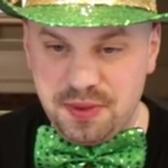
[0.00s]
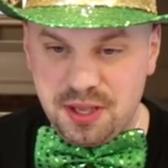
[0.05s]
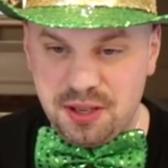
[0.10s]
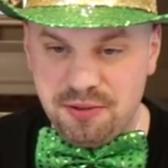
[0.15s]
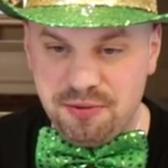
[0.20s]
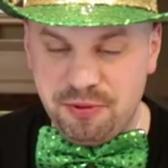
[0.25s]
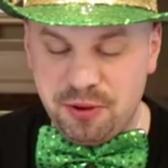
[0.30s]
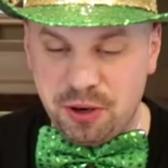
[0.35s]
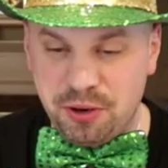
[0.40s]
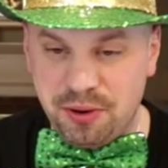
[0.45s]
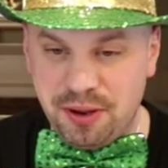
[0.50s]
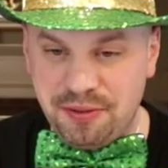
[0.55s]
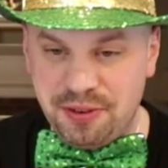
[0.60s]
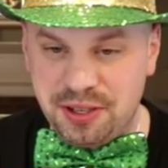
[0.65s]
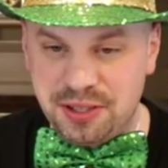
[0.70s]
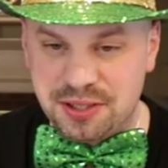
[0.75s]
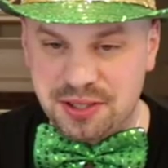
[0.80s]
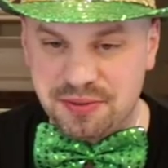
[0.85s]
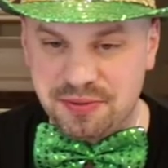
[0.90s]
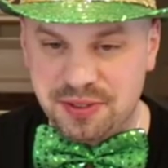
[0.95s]
Photo
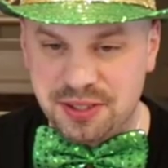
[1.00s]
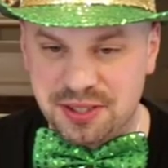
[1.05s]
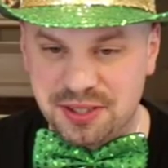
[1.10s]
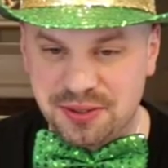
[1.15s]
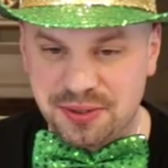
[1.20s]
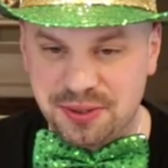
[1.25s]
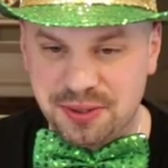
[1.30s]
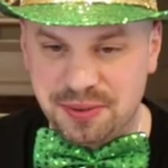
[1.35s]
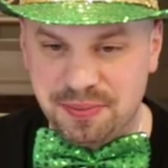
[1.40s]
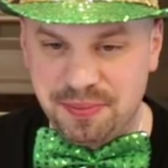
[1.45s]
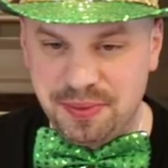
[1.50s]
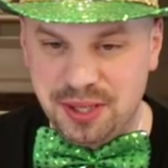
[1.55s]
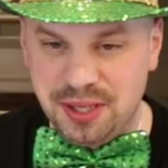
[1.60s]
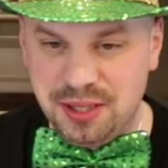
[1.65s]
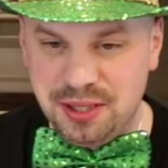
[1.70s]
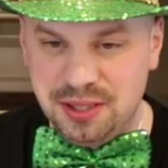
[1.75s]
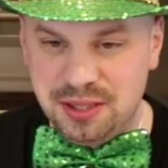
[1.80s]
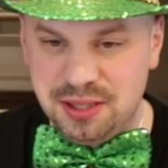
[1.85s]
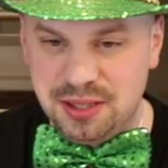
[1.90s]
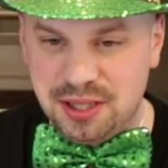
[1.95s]
evidence of Discord.
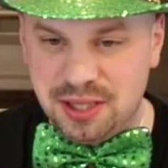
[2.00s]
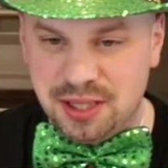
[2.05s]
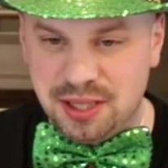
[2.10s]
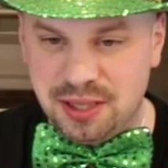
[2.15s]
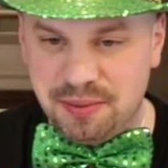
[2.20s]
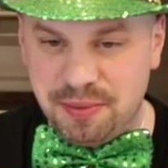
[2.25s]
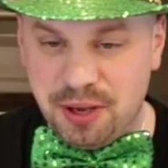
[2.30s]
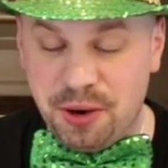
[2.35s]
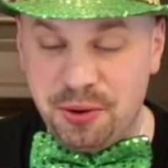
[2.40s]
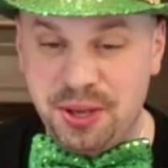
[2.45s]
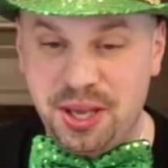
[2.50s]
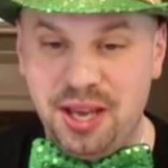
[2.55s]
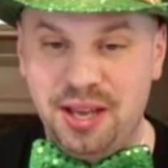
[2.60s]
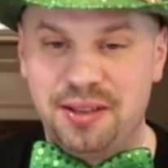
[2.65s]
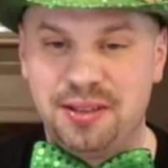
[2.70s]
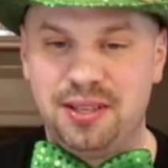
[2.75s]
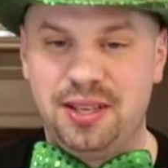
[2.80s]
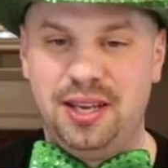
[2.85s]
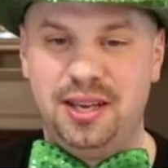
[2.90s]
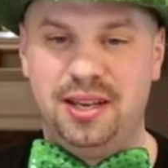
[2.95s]
I
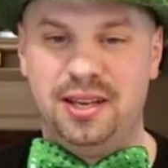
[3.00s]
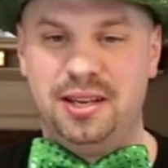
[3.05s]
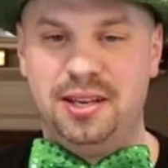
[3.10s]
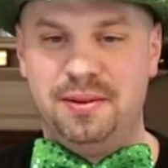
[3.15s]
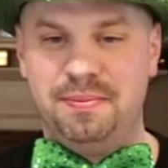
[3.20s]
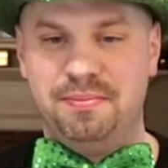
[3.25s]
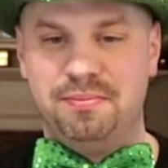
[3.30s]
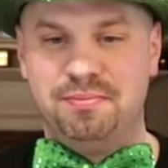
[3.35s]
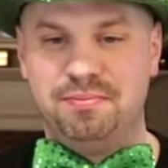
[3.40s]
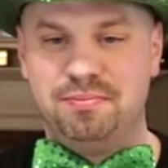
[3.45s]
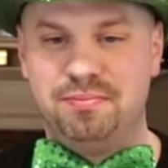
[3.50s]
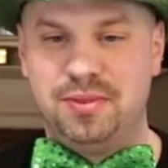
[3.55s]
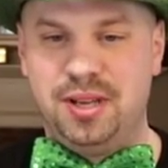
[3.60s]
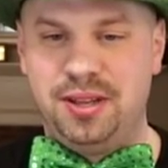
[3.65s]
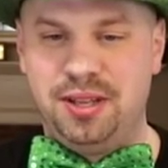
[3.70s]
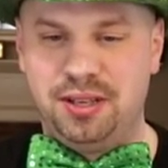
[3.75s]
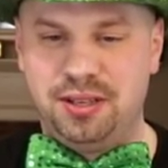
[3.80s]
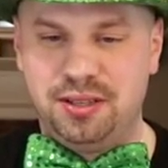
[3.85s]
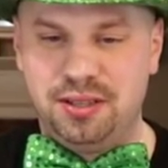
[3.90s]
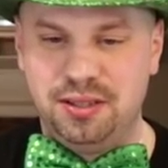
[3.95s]

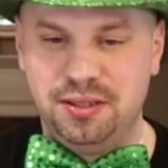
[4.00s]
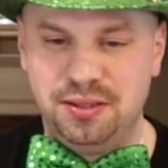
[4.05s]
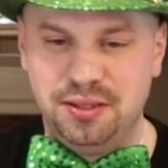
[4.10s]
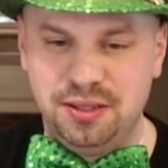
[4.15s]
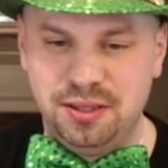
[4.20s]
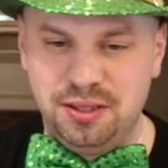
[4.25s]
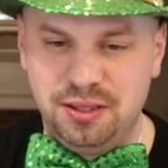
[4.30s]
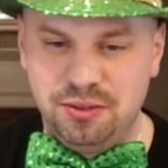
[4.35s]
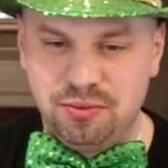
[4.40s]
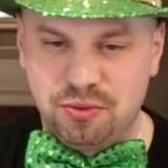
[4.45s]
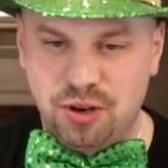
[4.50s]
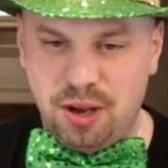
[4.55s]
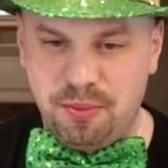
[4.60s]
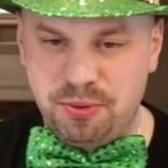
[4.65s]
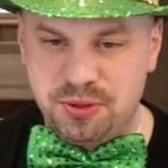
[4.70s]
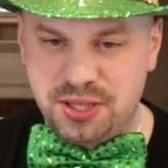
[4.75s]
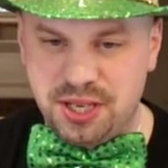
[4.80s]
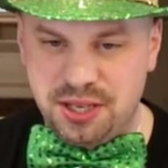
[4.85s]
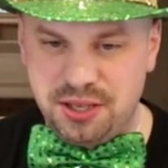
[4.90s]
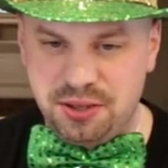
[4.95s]
think Rob,
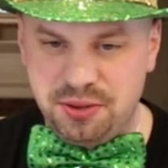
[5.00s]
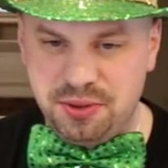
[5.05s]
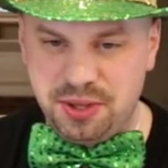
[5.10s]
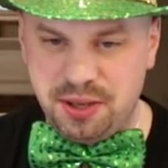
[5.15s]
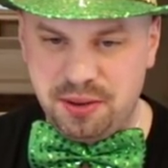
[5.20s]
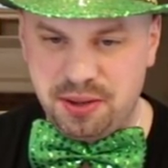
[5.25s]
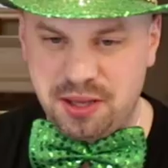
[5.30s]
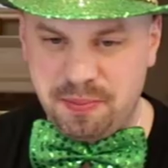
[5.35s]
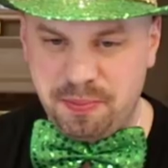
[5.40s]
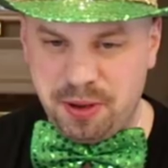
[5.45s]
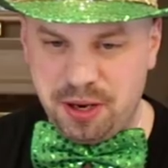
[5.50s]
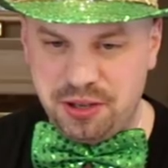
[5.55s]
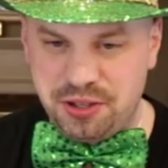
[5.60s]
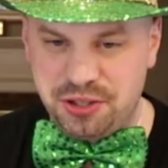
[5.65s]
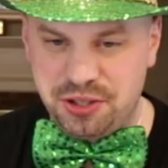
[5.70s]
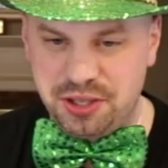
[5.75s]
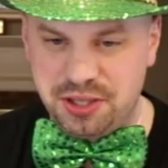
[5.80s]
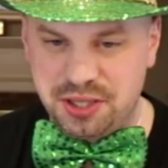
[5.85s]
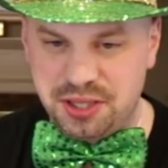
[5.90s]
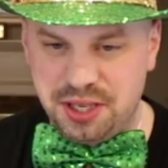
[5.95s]
was that you that bought a
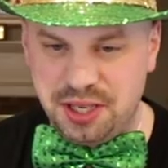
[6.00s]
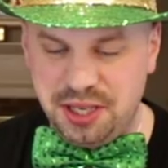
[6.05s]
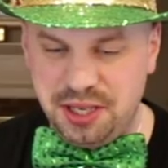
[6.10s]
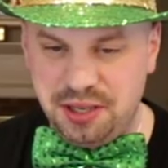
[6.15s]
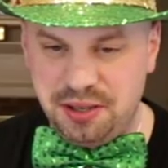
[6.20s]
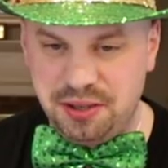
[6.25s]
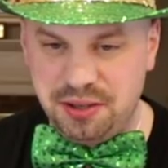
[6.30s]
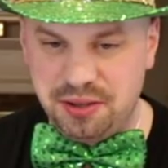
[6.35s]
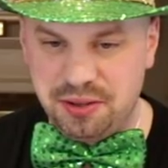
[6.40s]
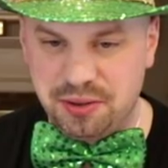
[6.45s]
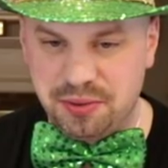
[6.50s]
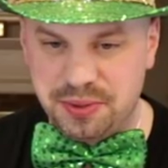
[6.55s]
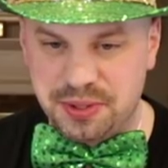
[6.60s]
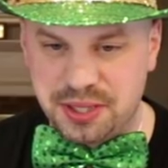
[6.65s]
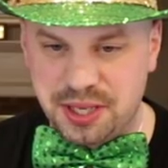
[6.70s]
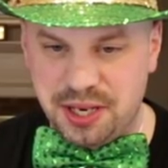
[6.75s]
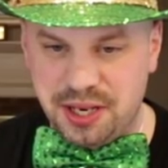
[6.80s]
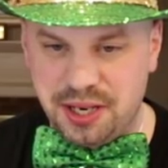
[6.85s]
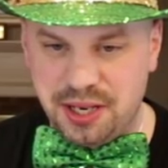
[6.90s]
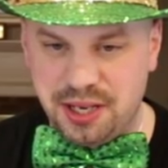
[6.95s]
shirt tonight, or was
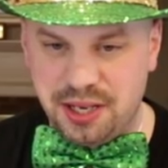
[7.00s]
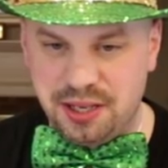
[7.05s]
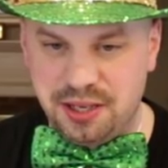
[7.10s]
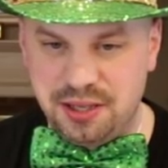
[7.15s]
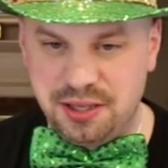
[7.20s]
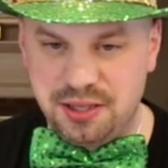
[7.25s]
that I